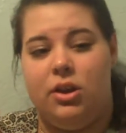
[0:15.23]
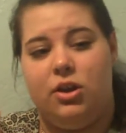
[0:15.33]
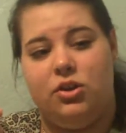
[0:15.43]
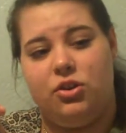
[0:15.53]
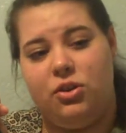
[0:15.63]

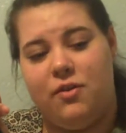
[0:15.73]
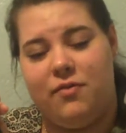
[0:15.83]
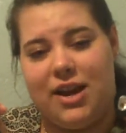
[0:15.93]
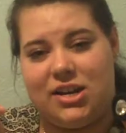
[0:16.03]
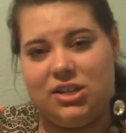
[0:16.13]
You turn the
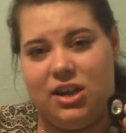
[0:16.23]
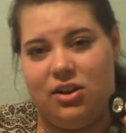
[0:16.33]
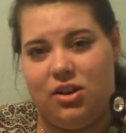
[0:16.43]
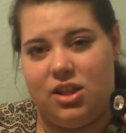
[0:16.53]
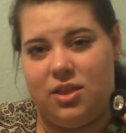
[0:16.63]

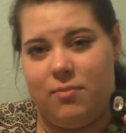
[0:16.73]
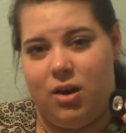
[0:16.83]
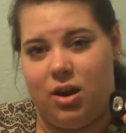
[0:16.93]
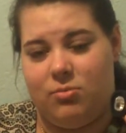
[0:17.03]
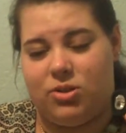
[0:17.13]
flashlight on at the
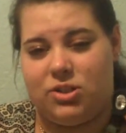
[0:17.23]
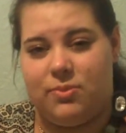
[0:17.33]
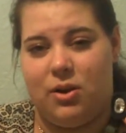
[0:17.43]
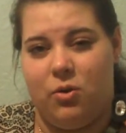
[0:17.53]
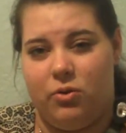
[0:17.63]
bottom
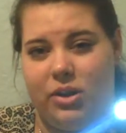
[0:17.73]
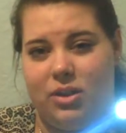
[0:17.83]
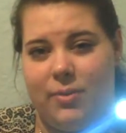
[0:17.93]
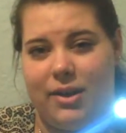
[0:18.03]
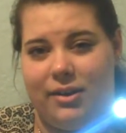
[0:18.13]
just by
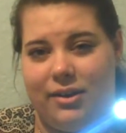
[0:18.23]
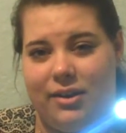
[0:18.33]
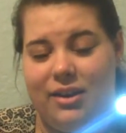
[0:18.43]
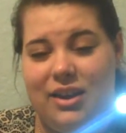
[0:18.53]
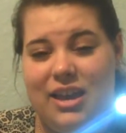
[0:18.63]
holding the
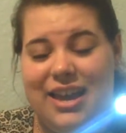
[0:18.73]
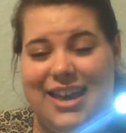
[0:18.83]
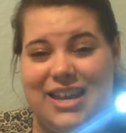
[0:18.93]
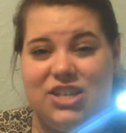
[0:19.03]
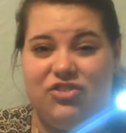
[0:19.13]
button,
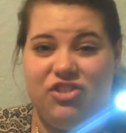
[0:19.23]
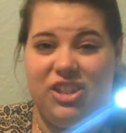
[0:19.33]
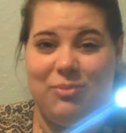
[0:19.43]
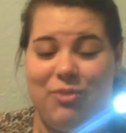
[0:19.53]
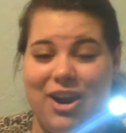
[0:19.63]
and it's
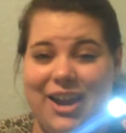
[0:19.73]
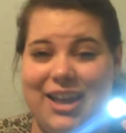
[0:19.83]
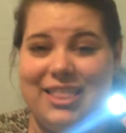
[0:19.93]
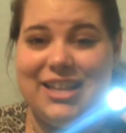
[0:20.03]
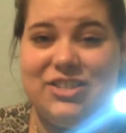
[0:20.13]
really
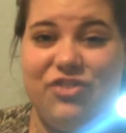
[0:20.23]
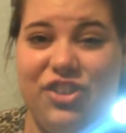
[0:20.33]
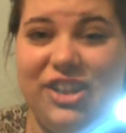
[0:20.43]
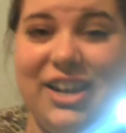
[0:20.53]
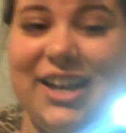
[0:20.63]
bright, and that's
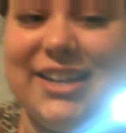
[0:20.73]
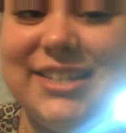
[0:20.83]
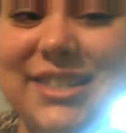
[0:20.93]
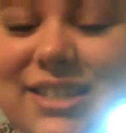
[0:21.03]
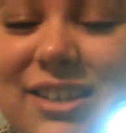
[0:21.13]
really
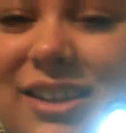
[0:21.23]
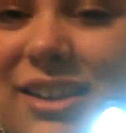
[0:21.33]
nice.